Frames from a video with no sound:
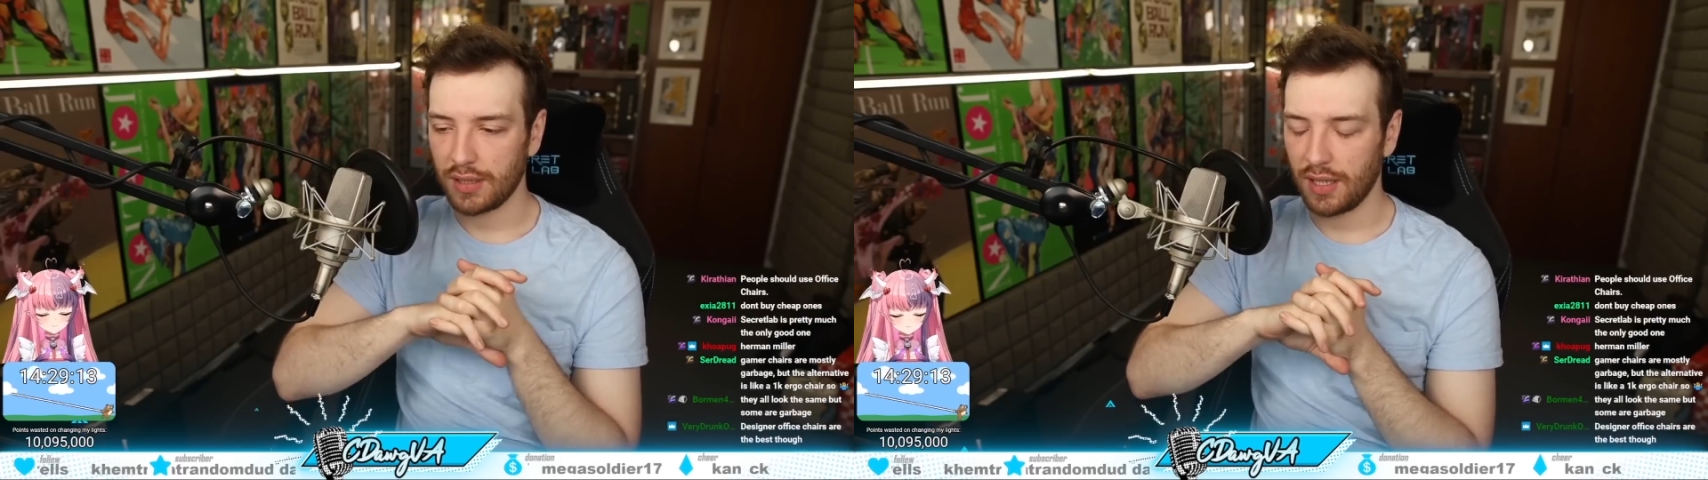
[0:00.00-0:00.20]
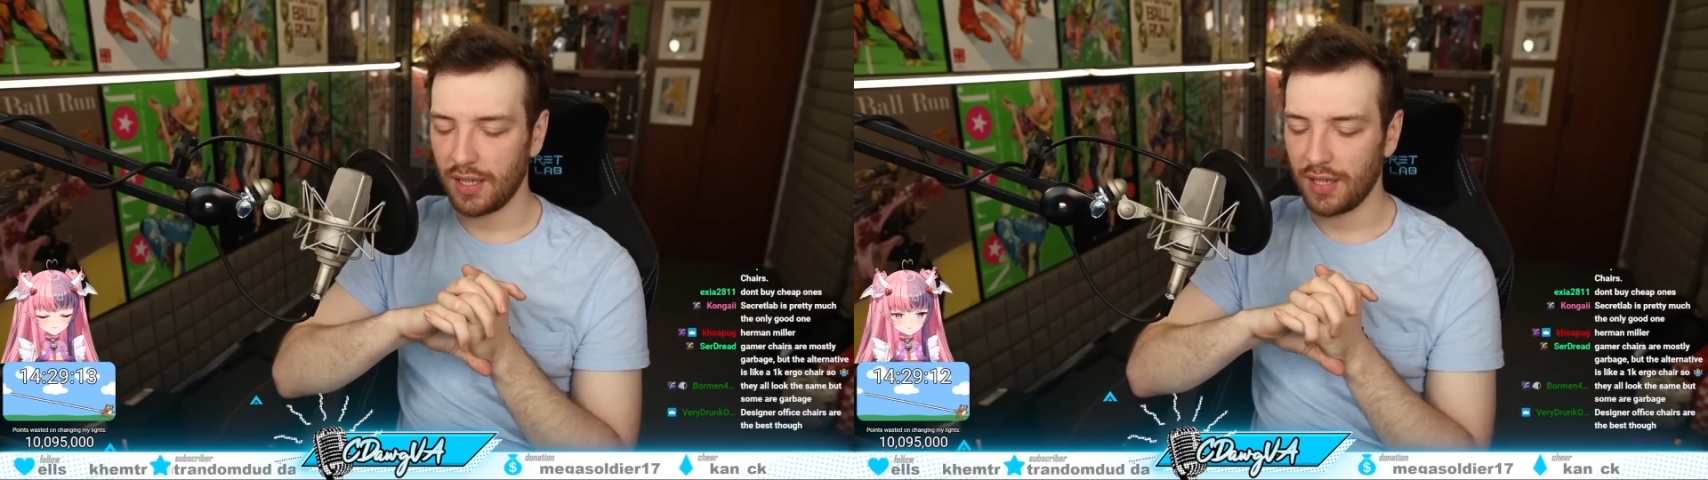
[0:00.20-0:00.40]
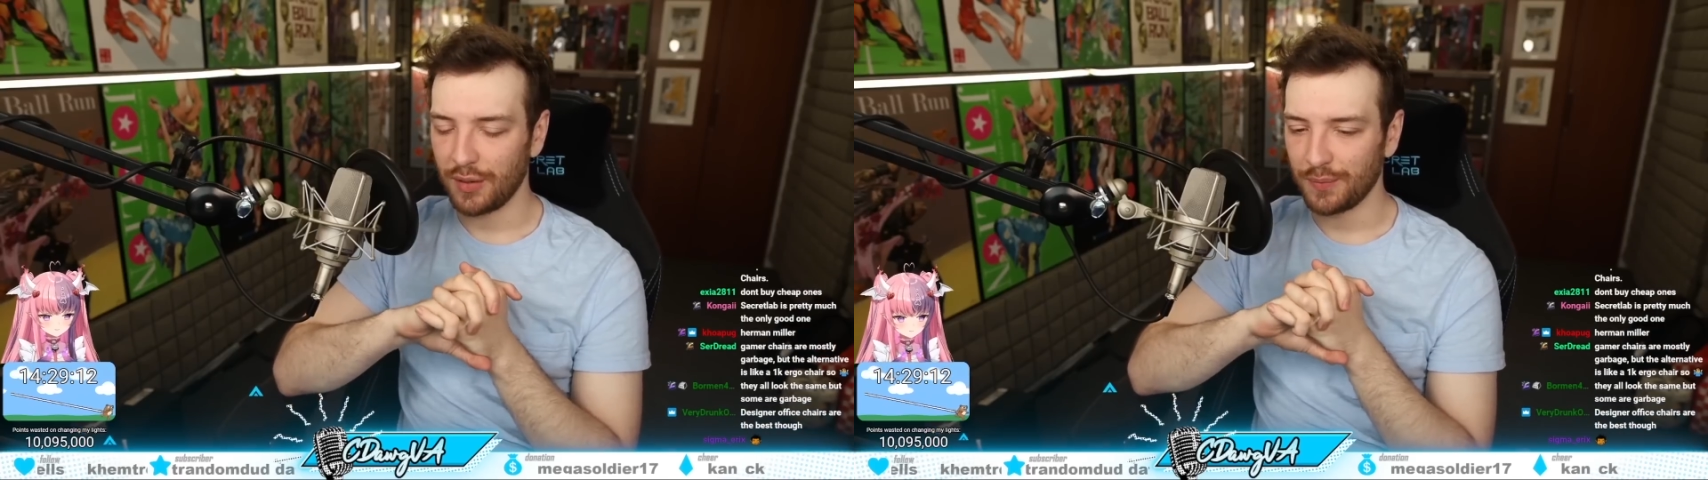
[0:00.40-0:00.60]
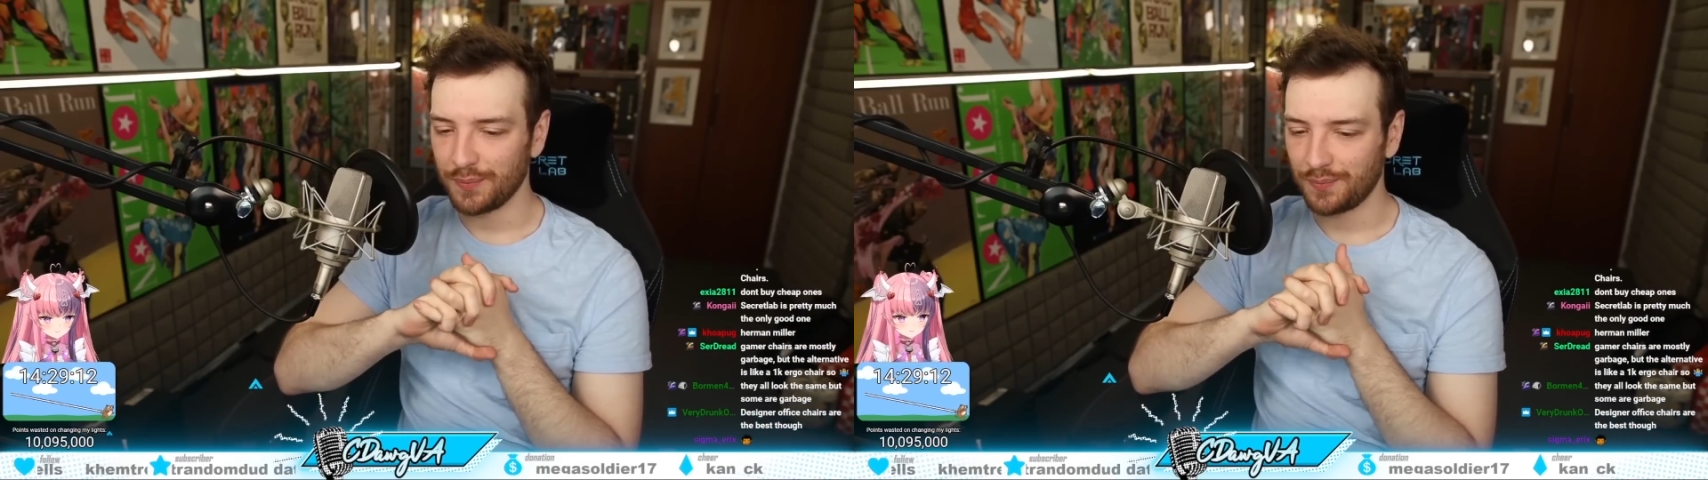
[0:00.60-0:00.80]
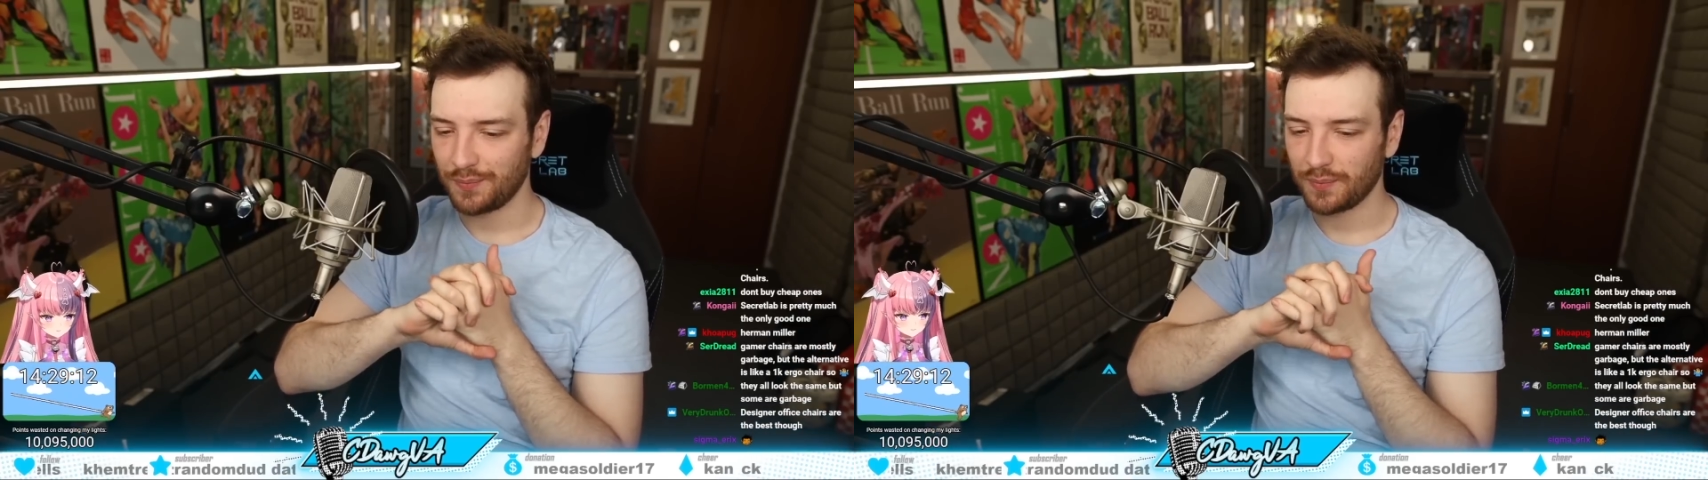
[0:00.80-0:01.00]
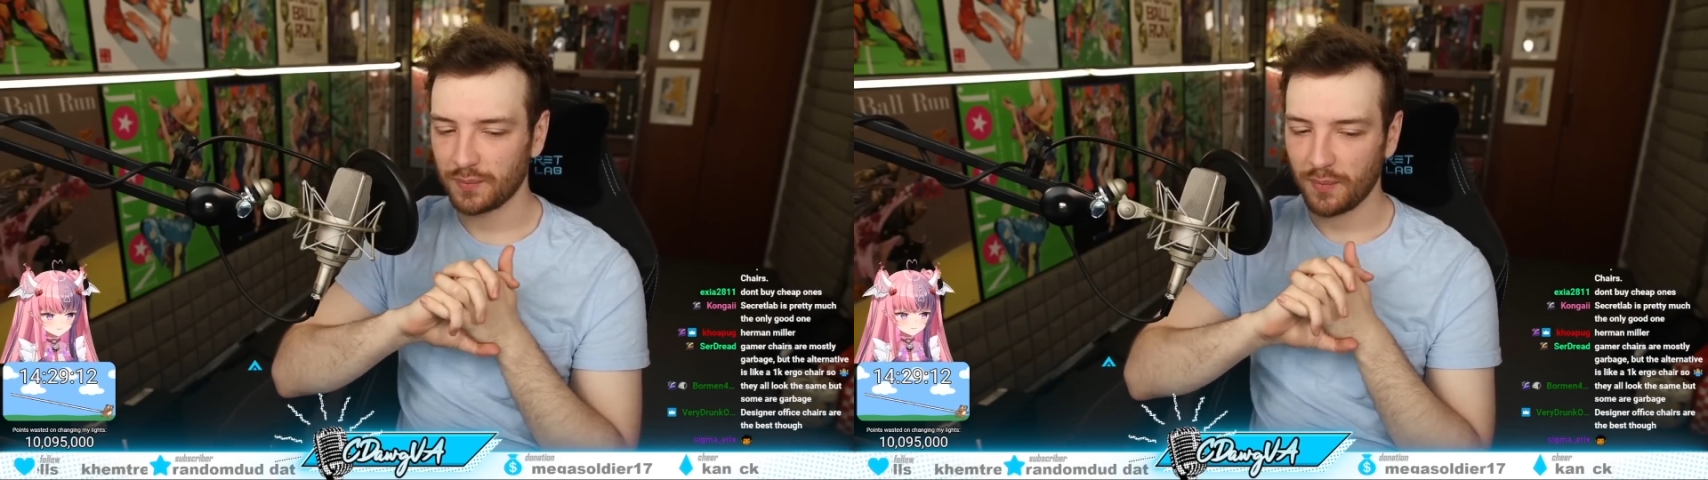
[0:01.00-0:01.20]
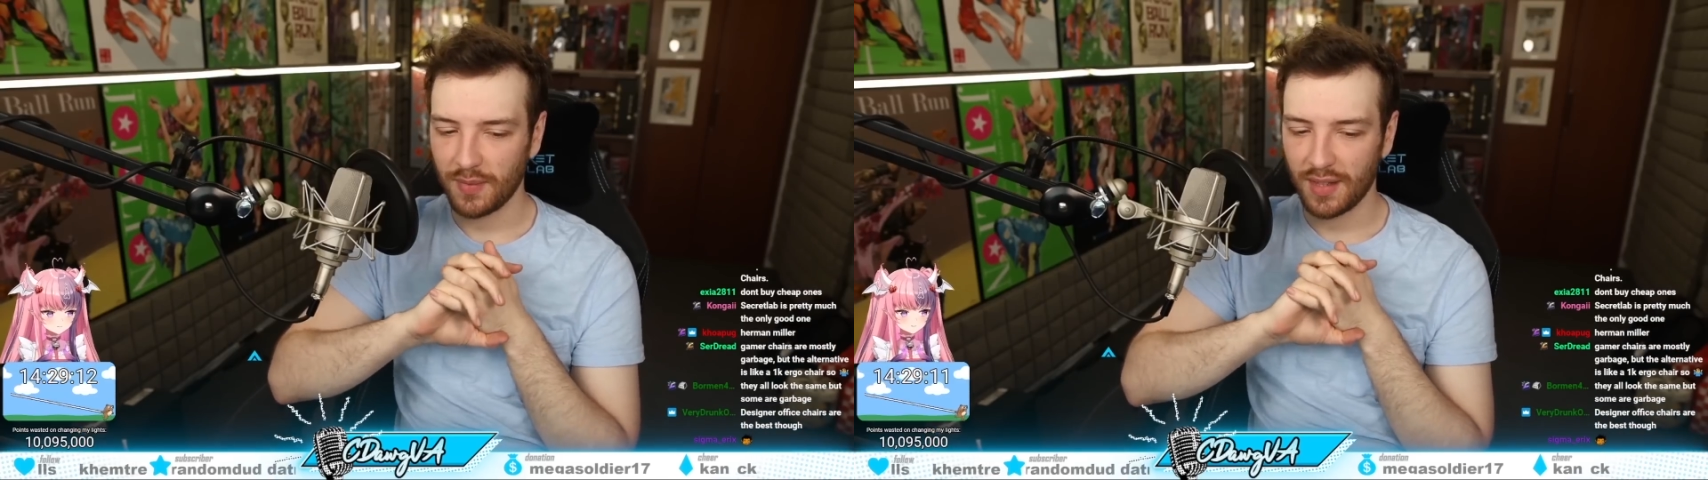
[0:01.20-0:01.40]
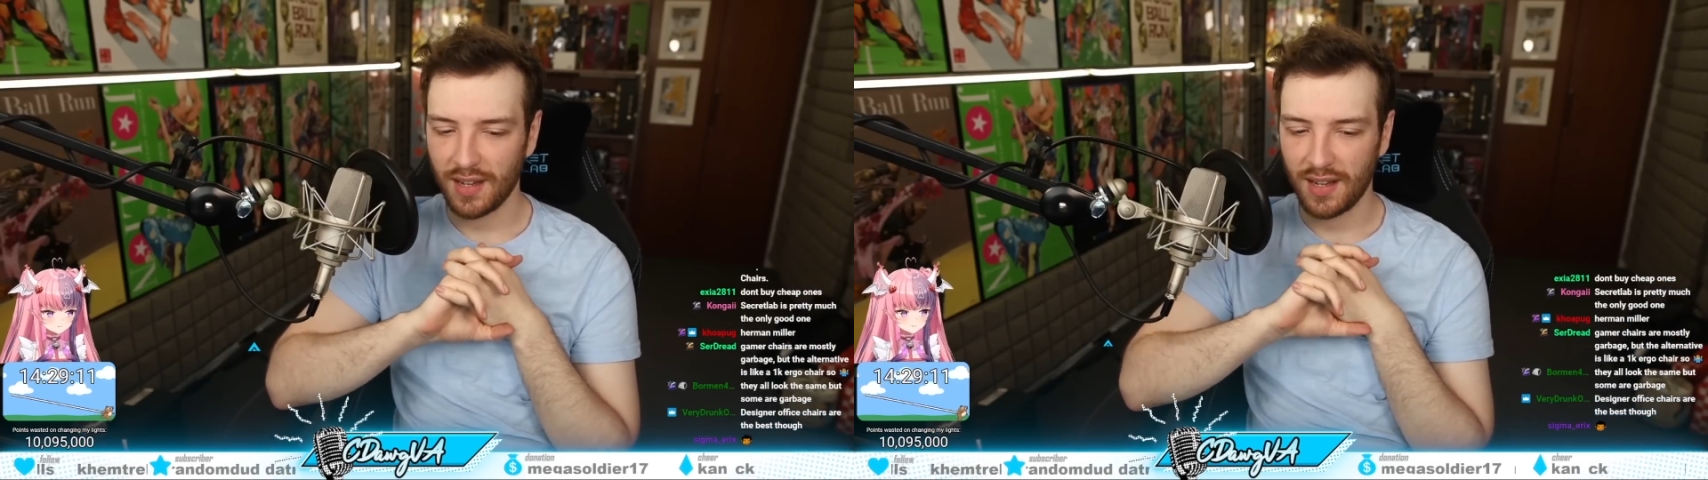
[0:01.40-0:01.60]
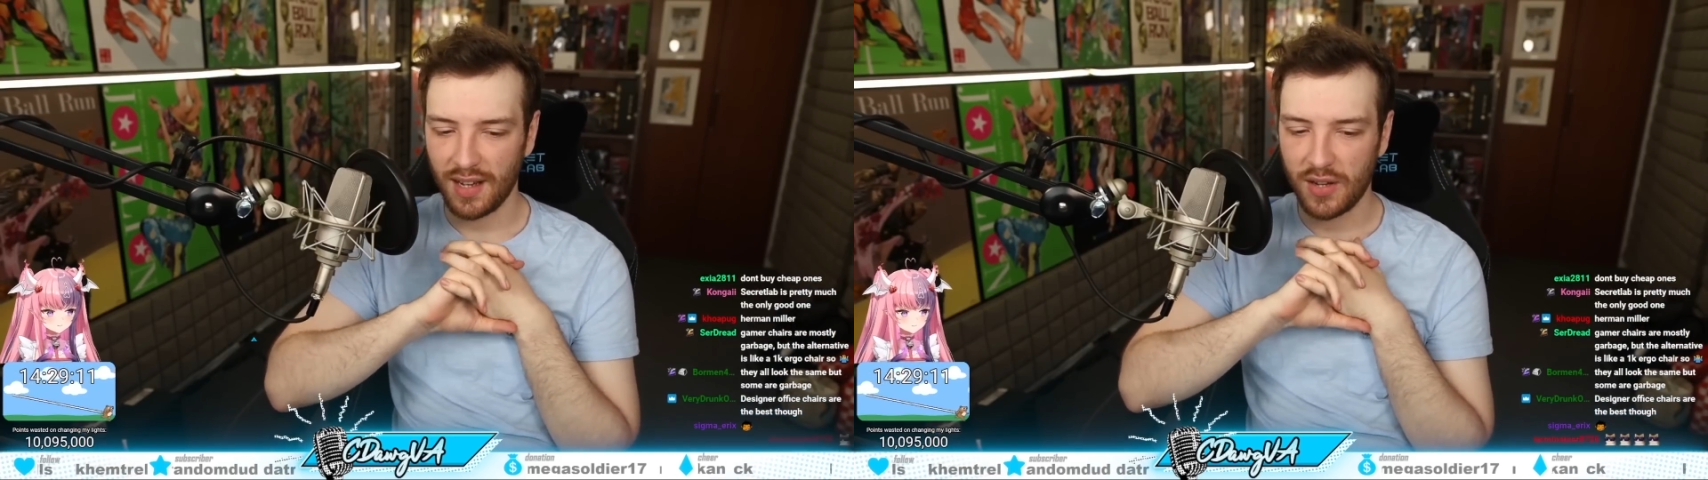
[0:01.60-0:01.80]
um I